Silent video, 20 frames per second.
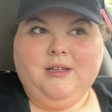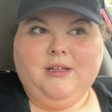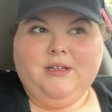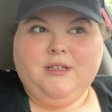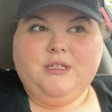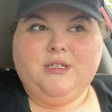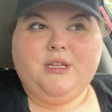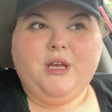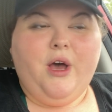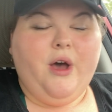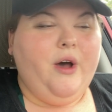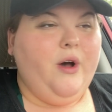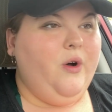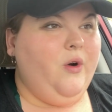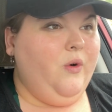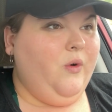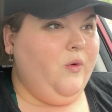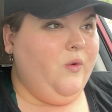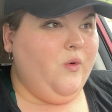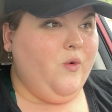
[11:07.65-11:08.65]

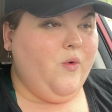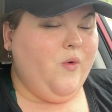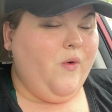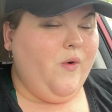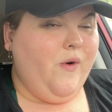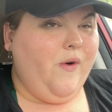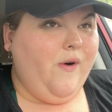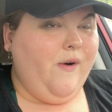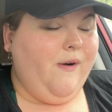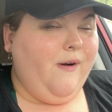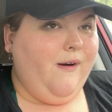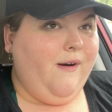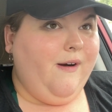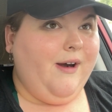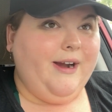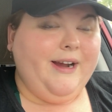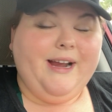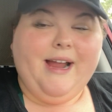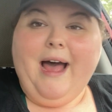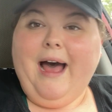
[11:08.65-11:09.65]
So
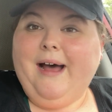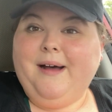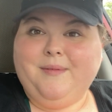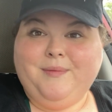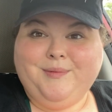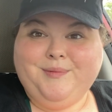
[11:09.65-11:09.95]
yeah,